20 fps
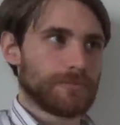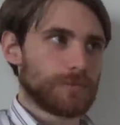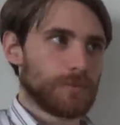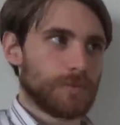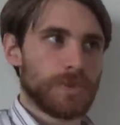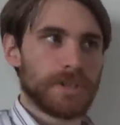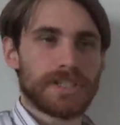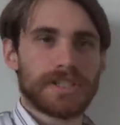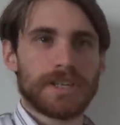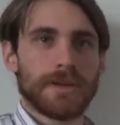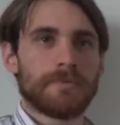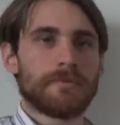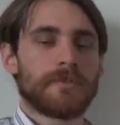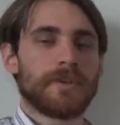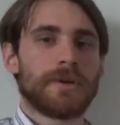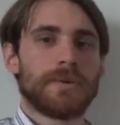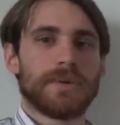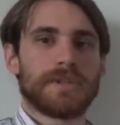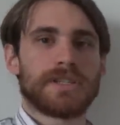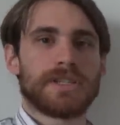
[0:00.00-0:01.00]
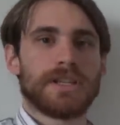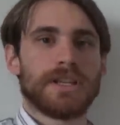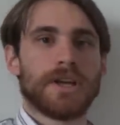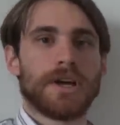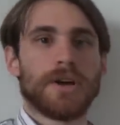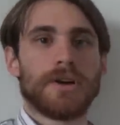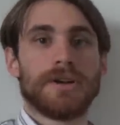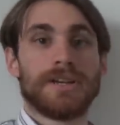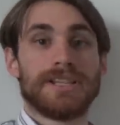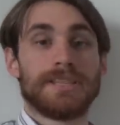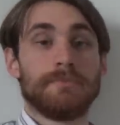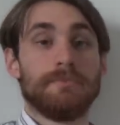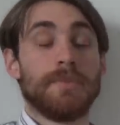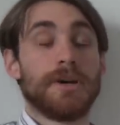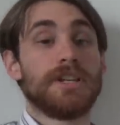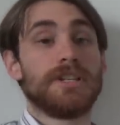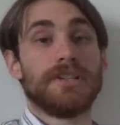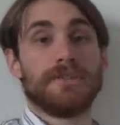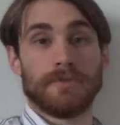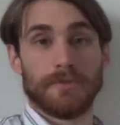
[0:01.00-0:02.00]
with some frequency, heard as
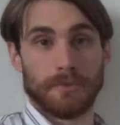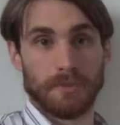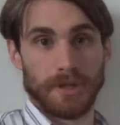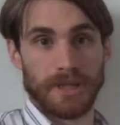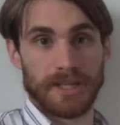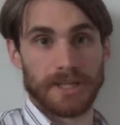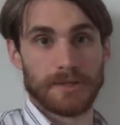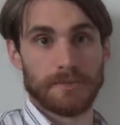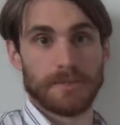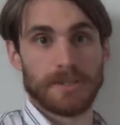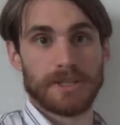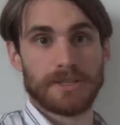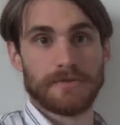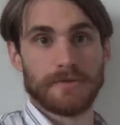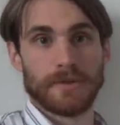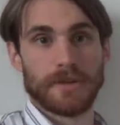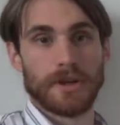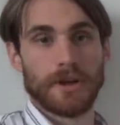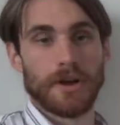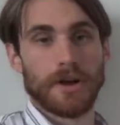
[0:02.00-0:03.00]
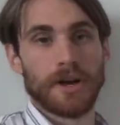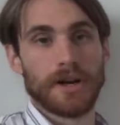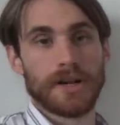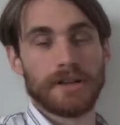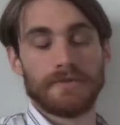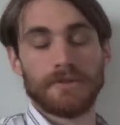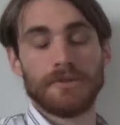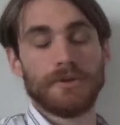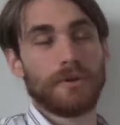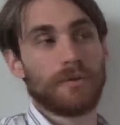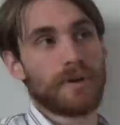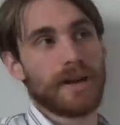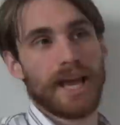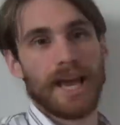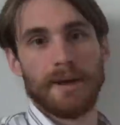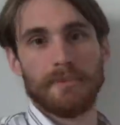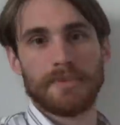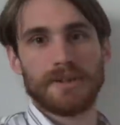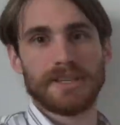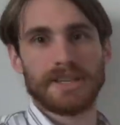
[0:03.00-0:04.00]
budget replacements for the card, if you don't
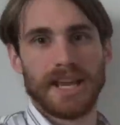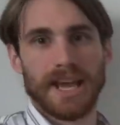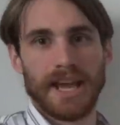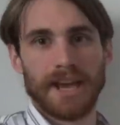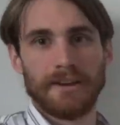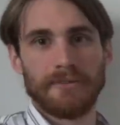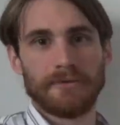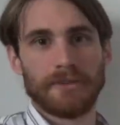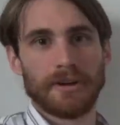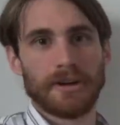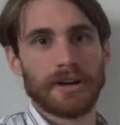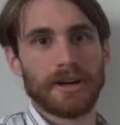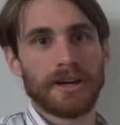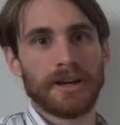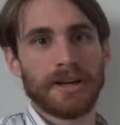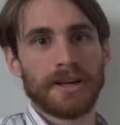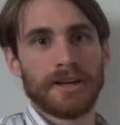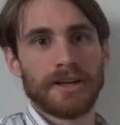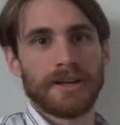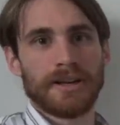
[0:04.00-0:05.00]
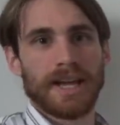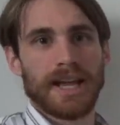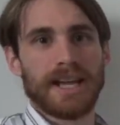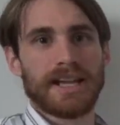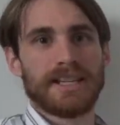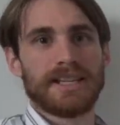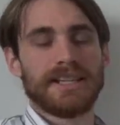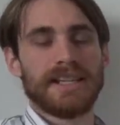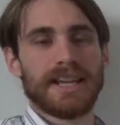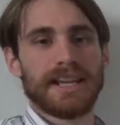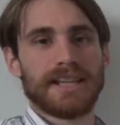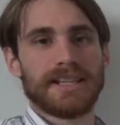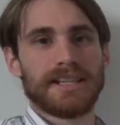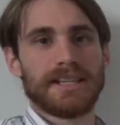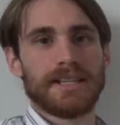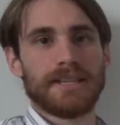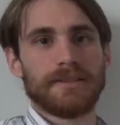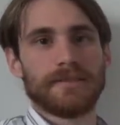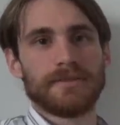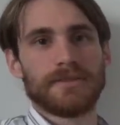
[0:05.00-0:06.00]
happen to have our
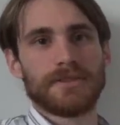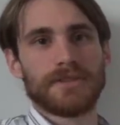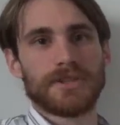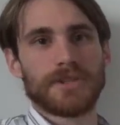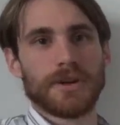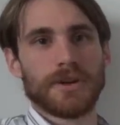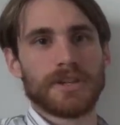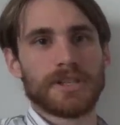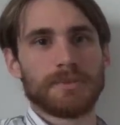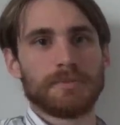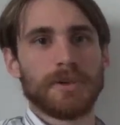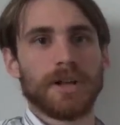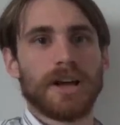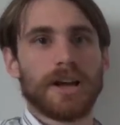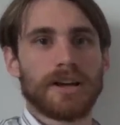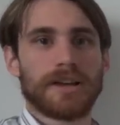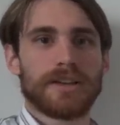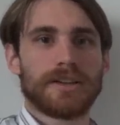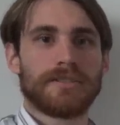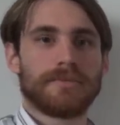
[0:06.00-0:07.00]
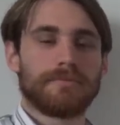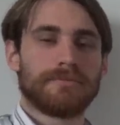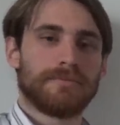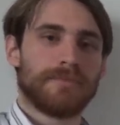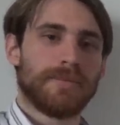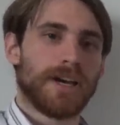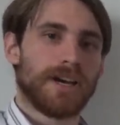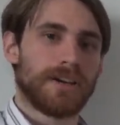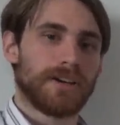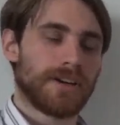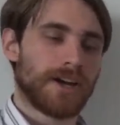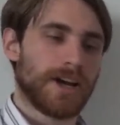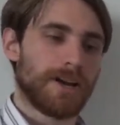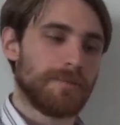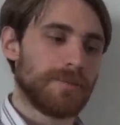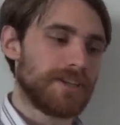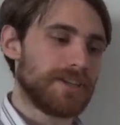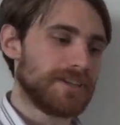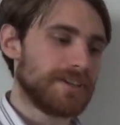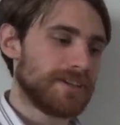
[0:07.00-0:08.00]
handy-dandy Shards Block
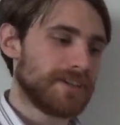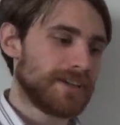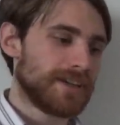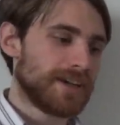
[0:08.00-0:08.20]
uncommon.